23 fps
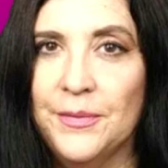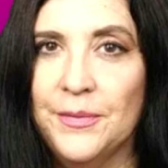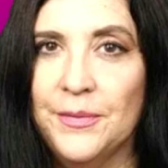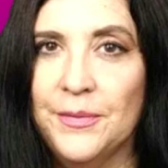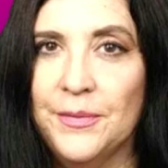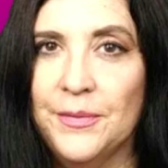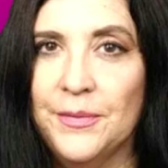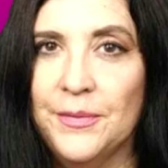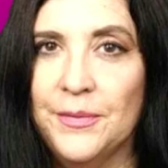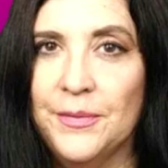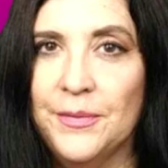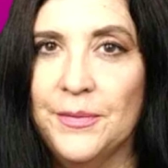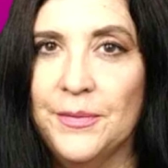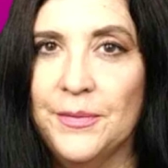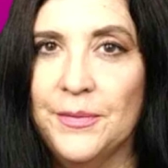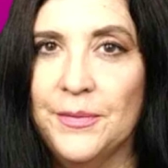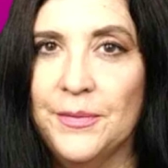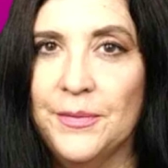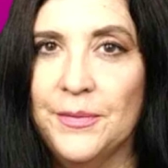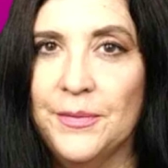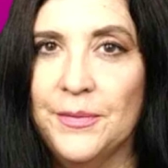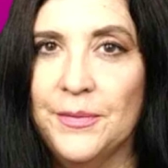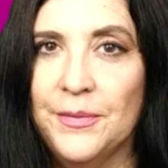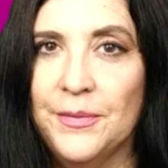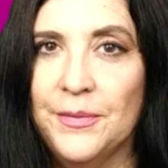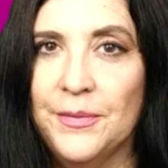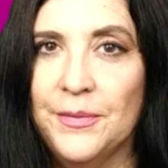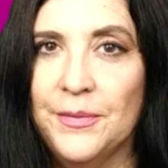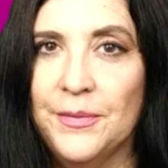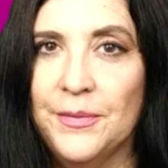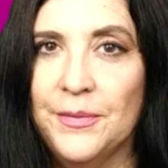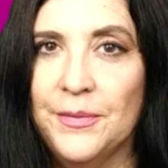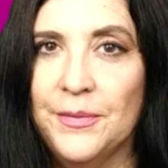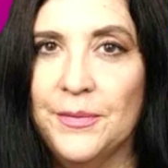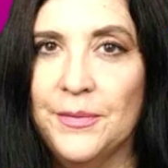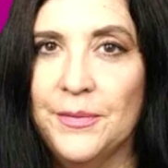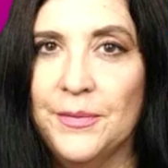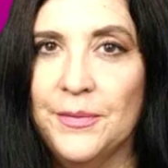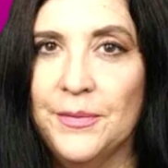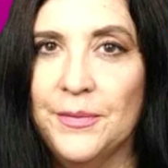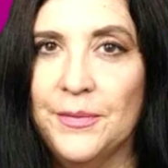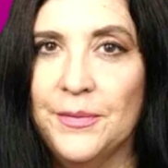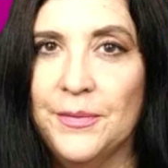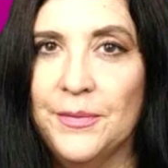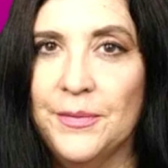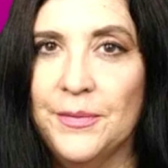
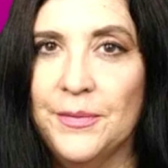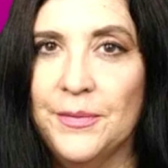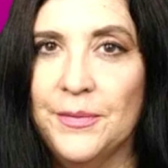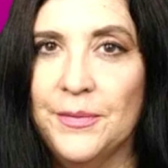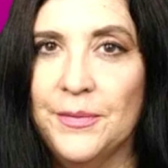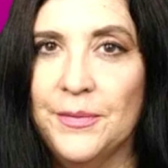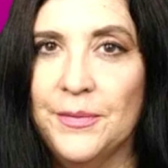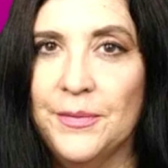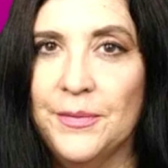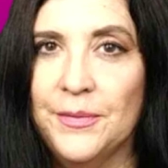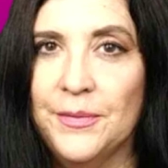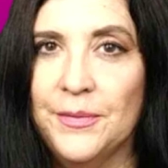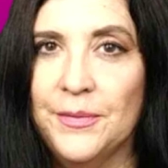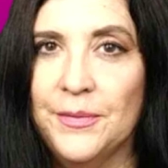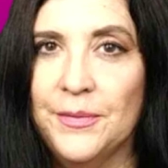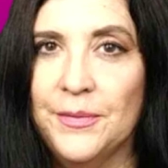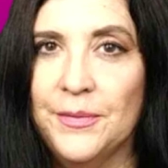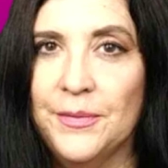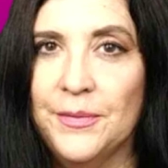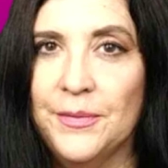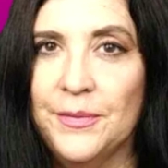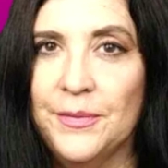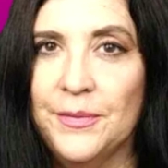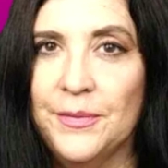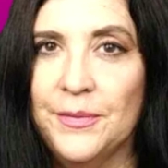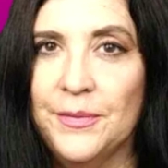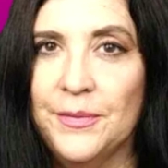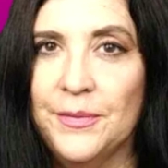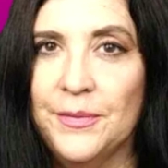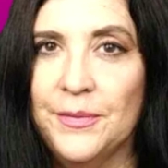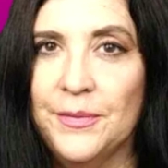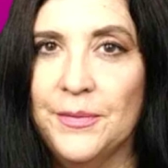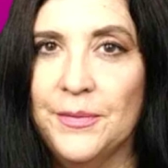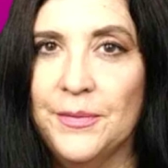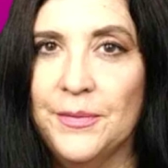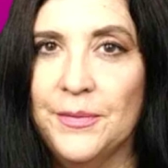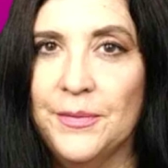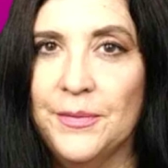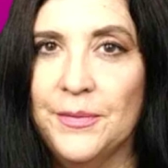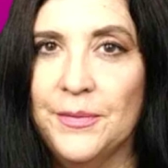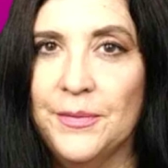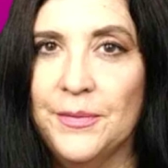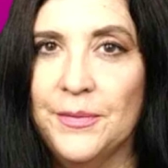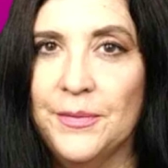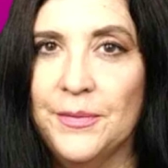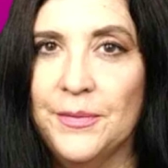
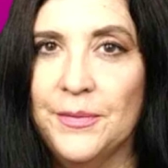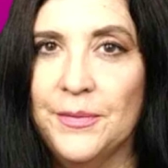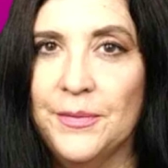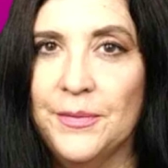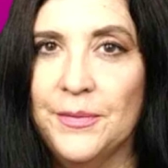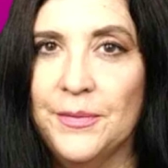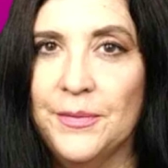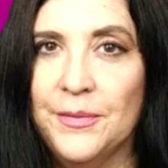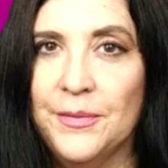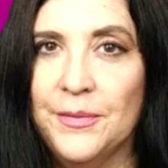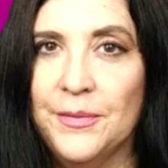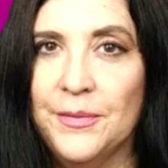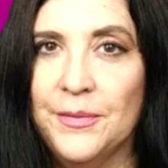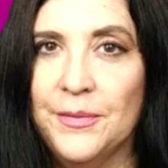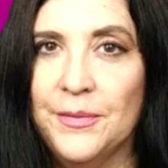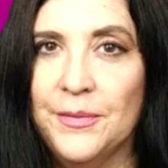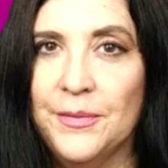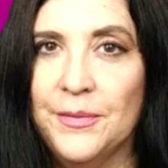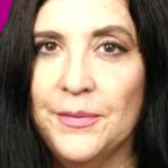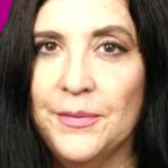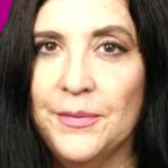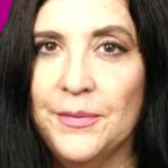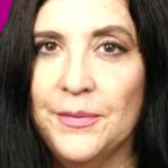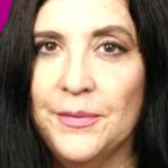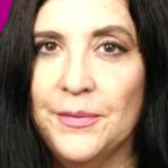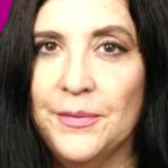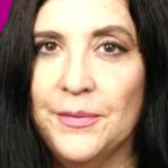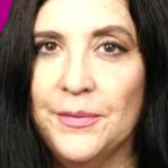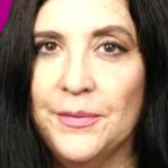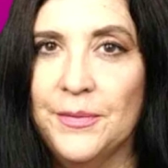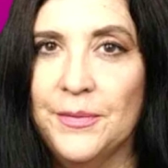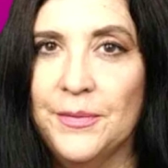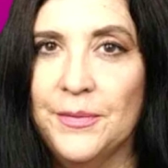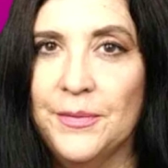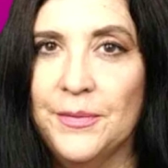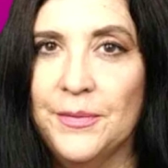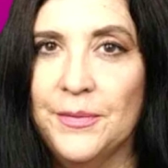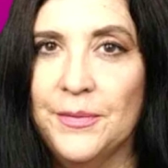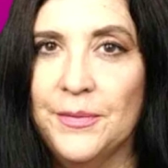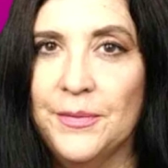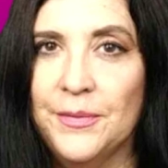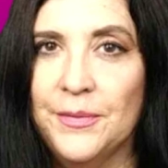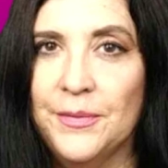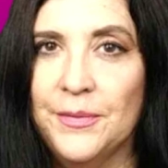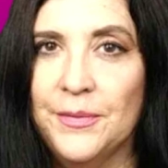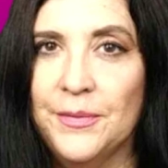
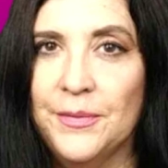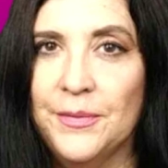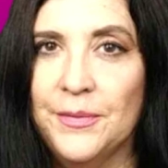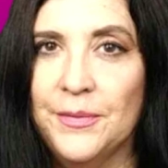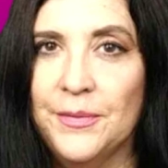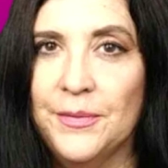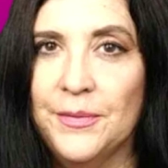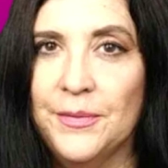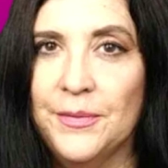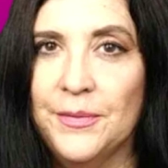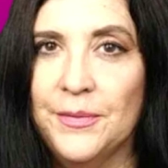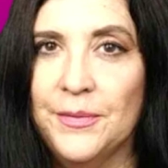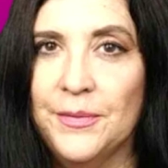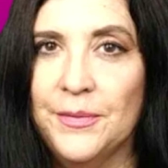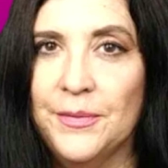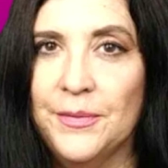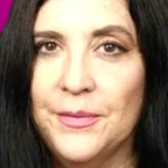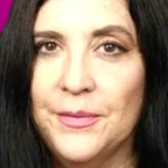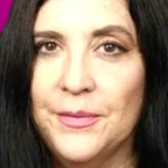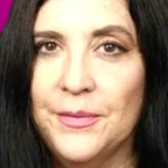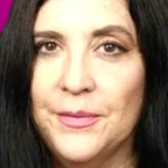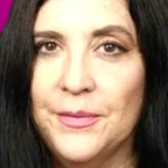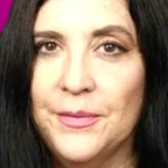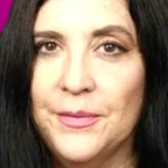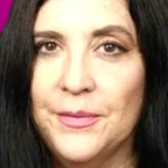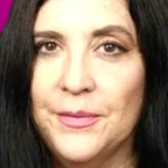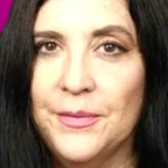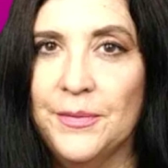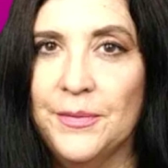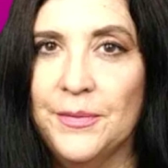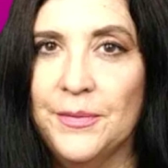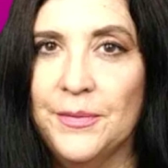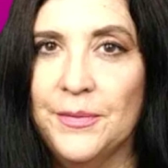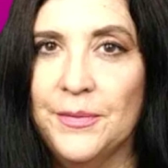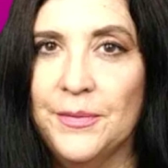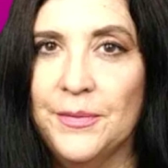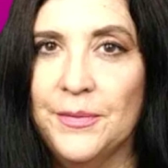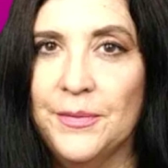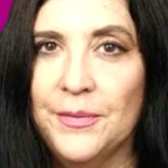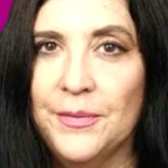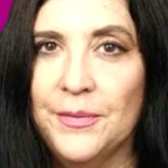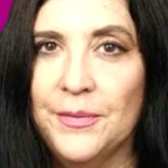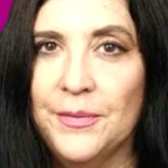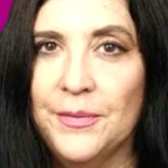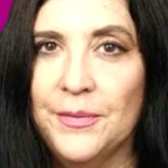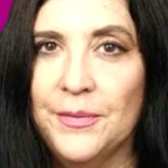(no lip movement)